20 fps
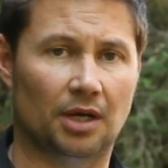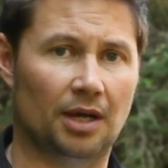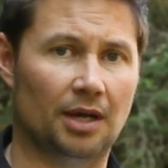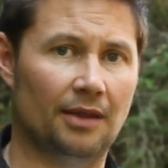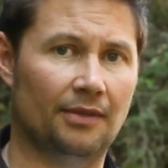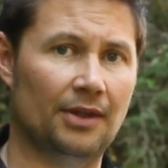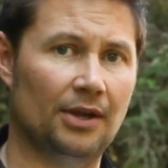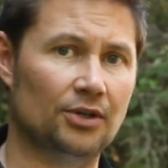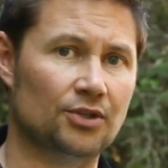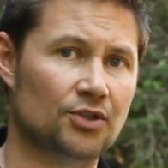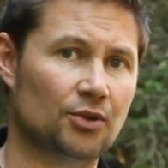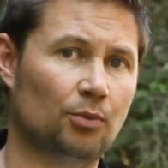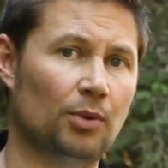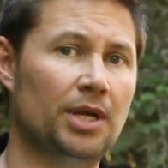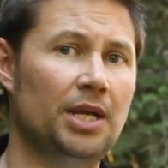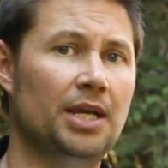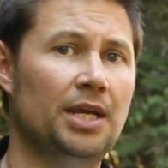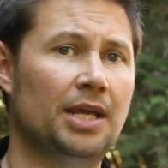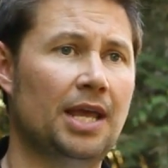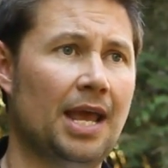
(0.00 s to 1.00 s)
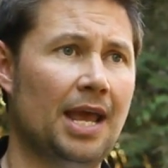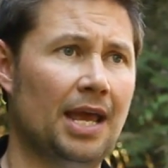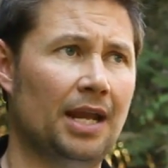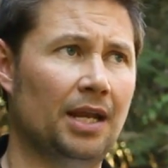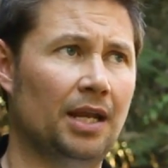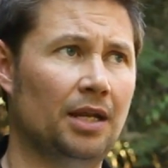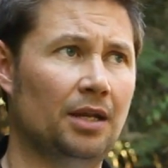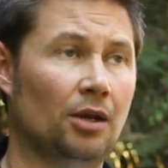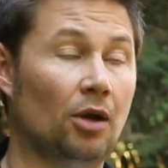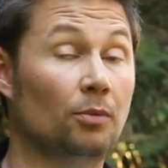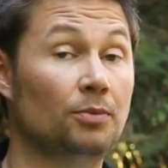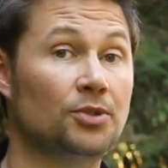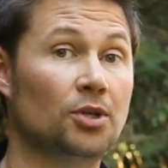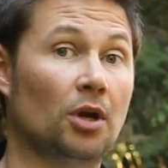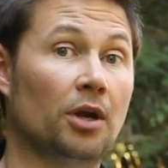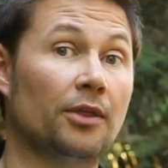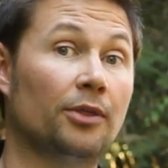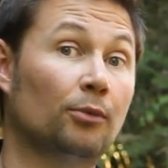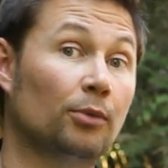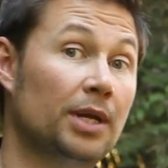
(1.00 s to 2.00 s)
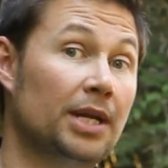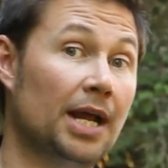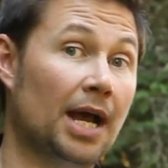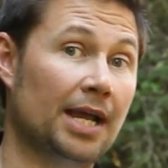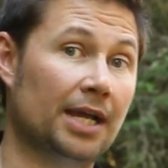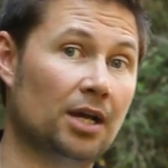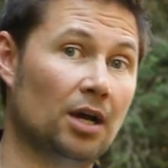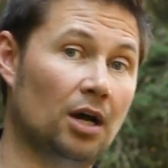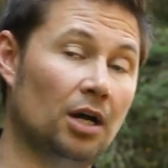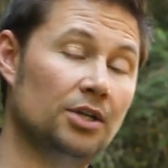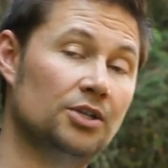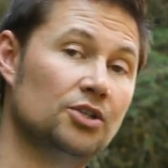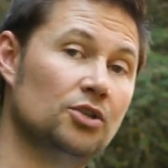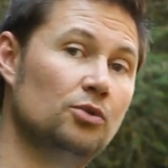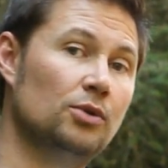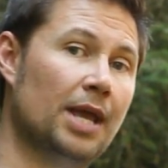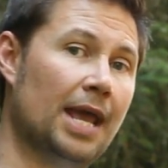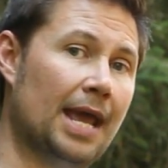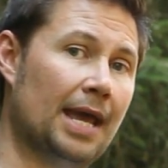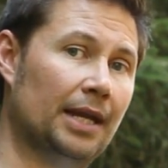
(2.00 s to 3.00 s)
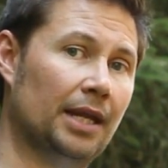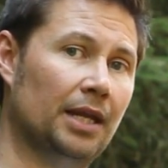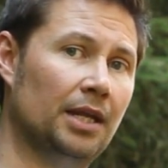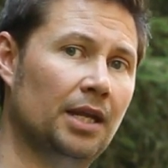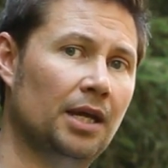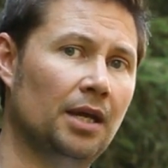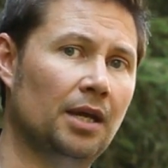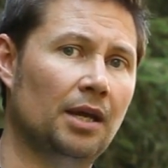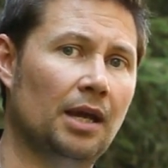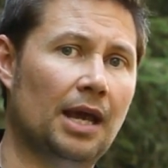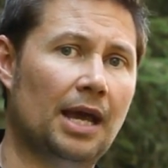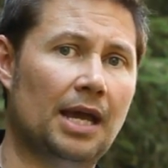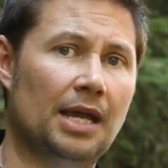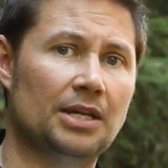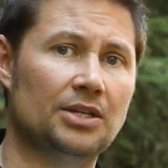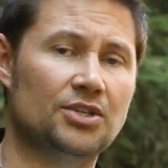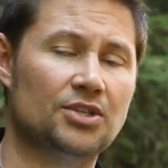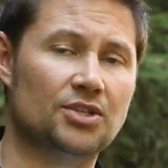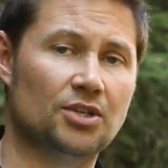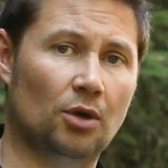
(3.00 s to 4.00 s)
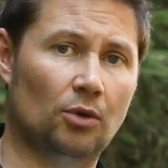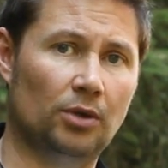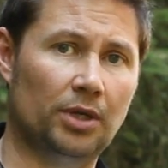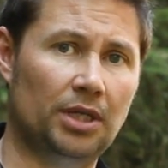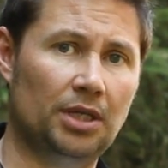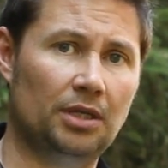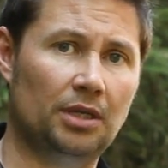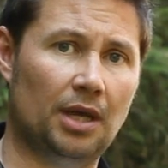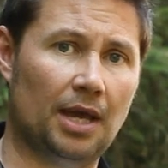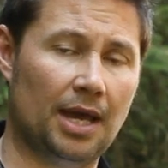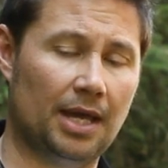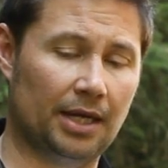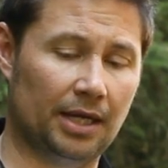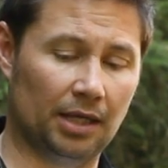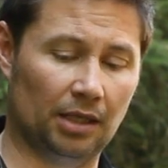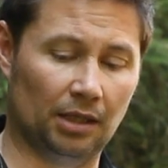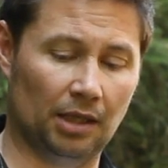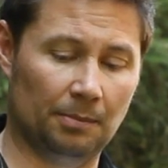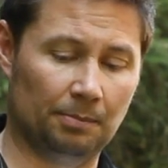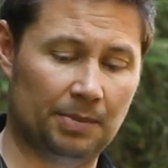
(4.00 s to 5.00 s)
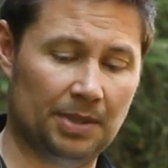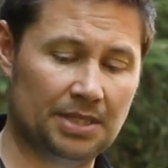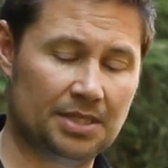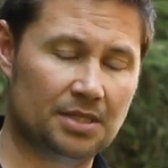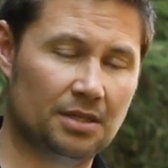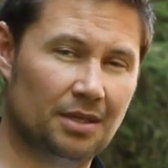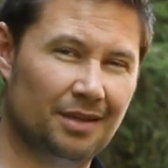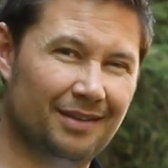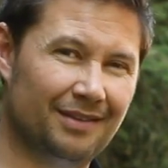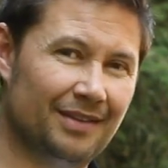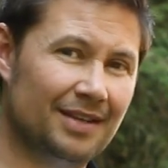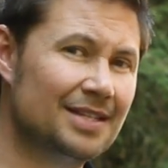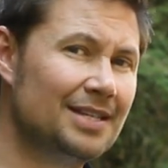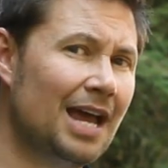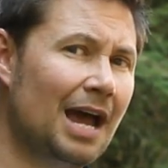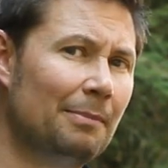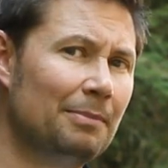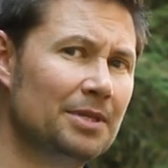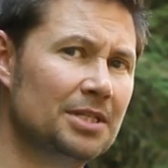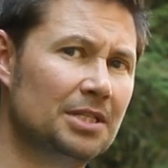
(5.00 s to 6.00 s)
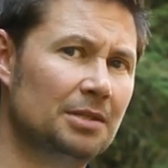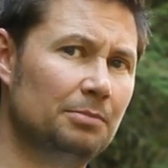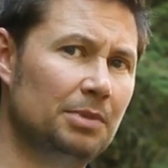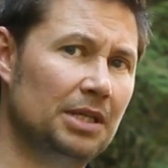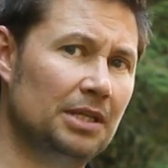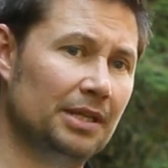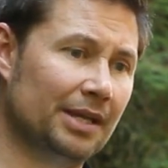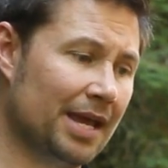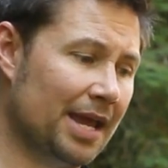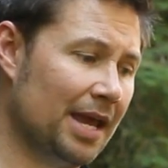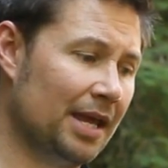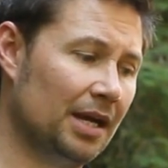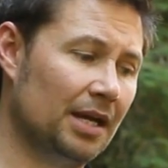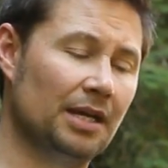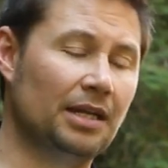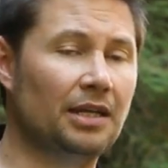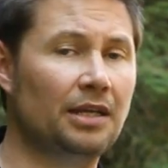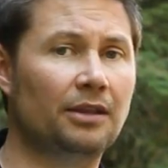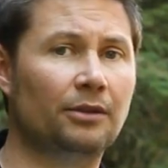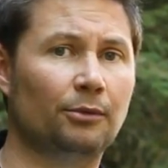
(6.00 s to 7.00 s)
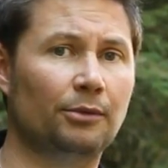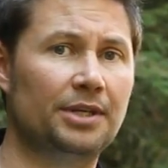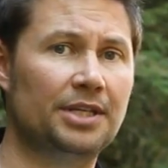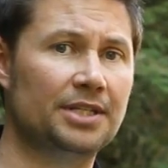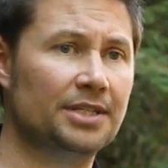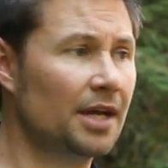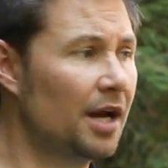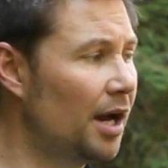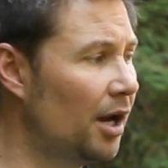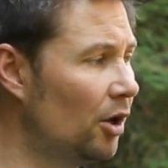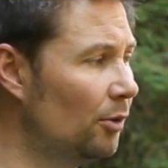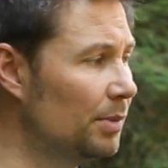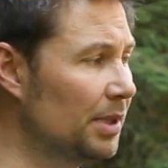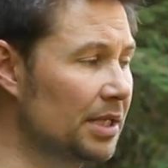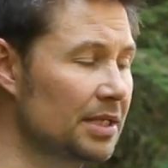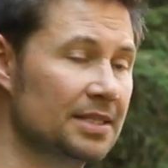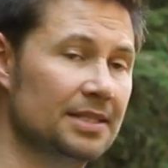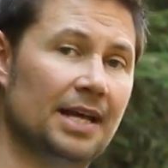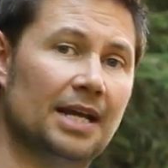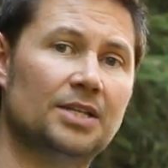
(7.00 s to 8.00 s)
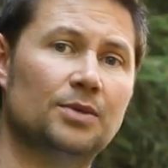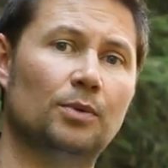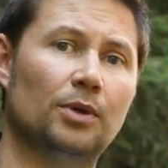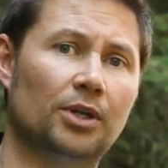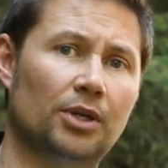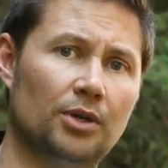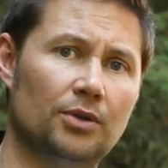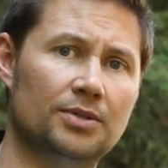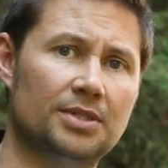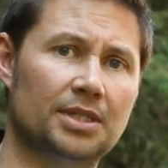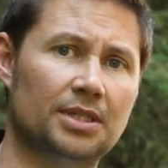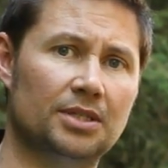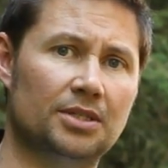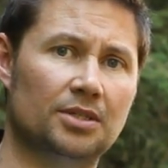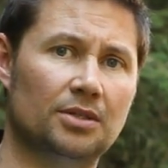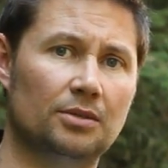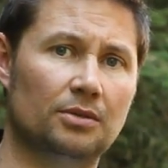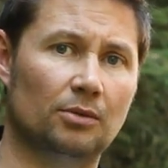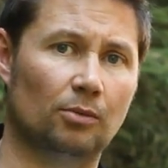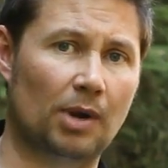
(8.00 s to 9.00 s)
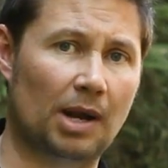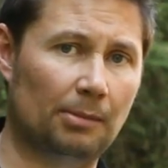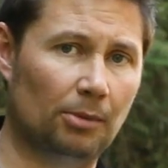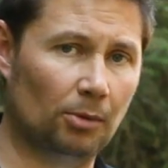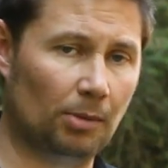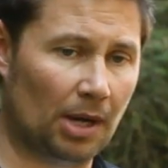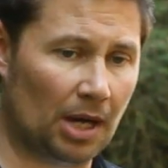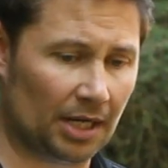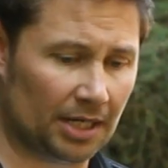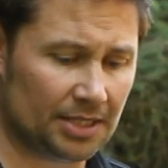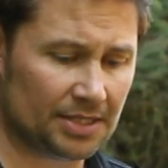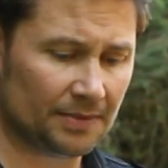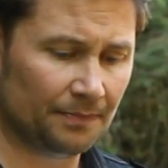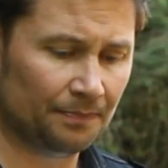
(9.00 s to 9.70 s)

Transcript: There's 3 Nikon, 2 Canon, a Sony, and an Olympus. This happens to be the Canon E3 style because that's what goes into the Rebel bodies.